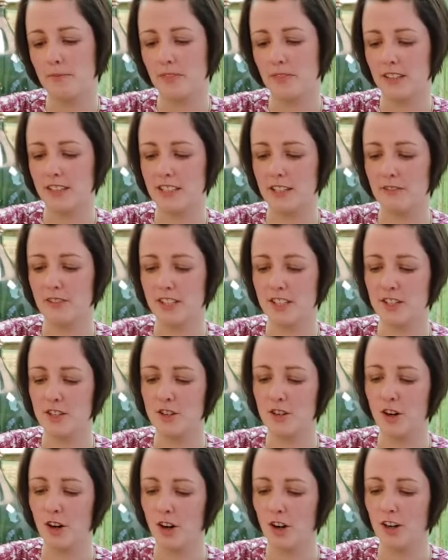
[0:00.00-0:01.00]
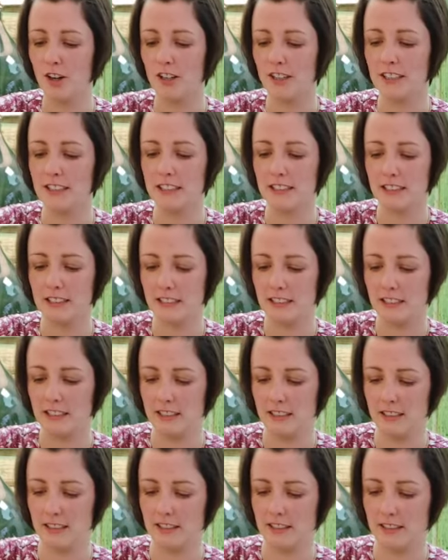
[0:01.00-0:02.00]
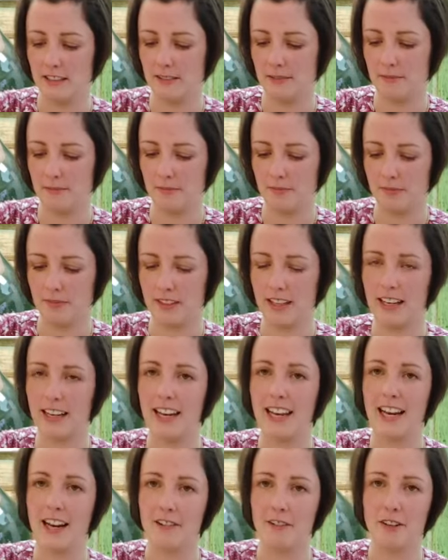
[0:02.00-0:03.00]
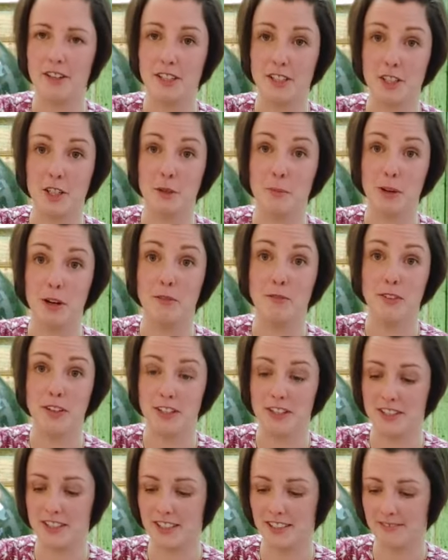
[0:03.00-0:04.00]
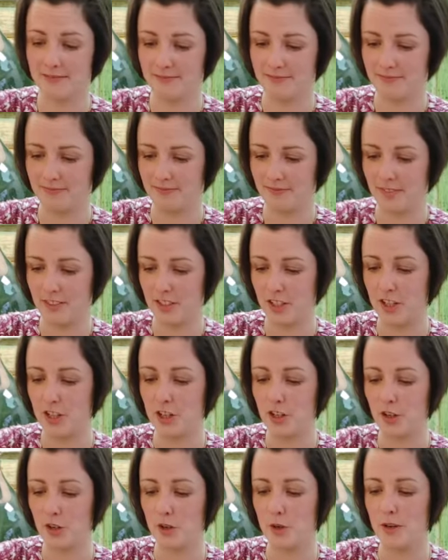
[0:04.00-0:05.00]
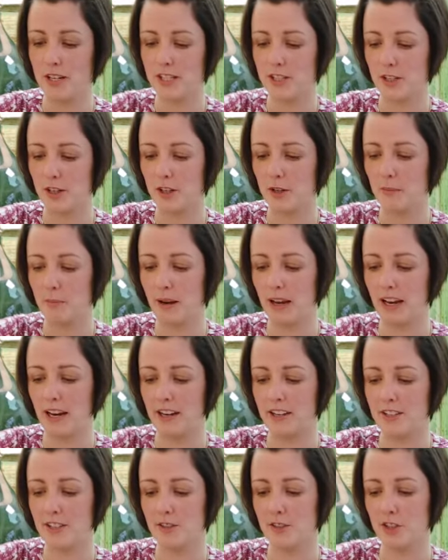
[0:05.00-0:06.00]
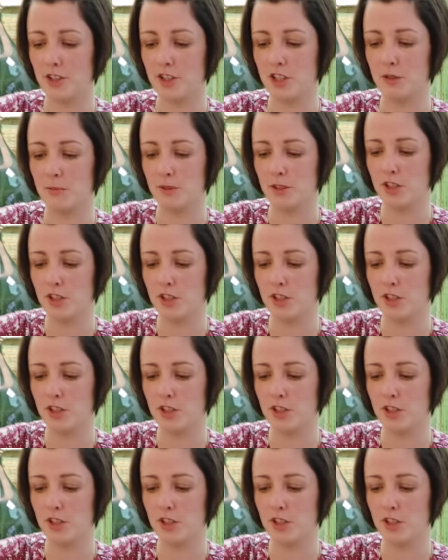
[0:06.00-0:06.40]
Because if it's not, then later on it's going to be obvious. So you can always unpick, so just double